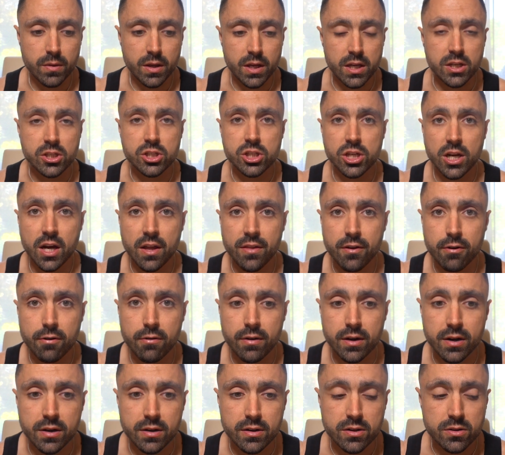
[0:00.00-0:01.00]
each
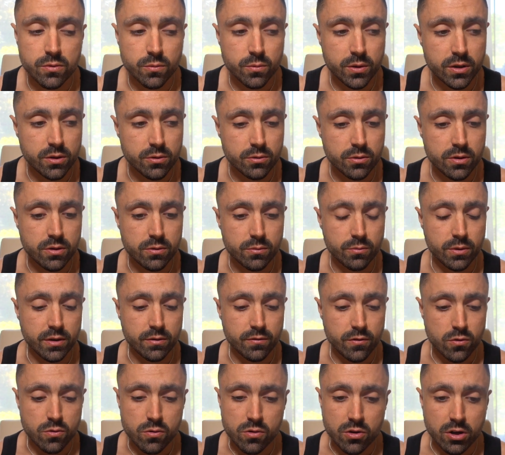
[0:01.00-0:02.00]
other and we all
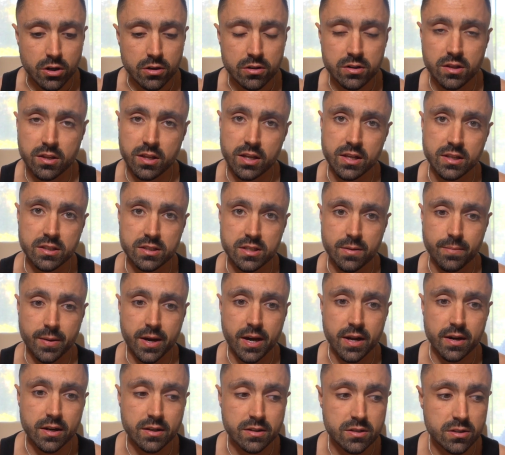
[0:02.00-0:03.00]
we've all got things
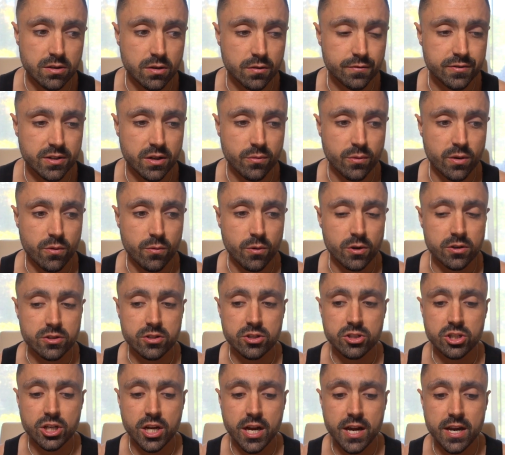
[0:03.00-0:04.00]
about ourselves that we want
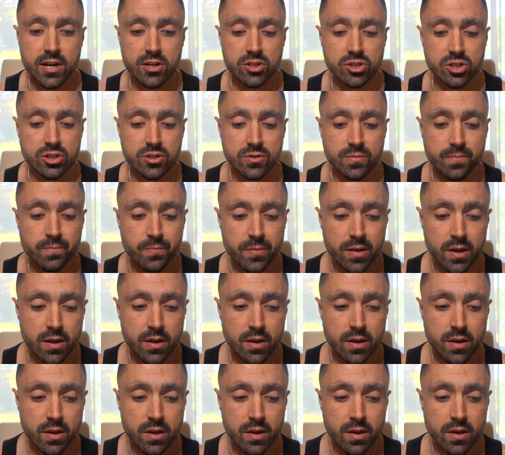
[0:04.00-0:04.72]
to change and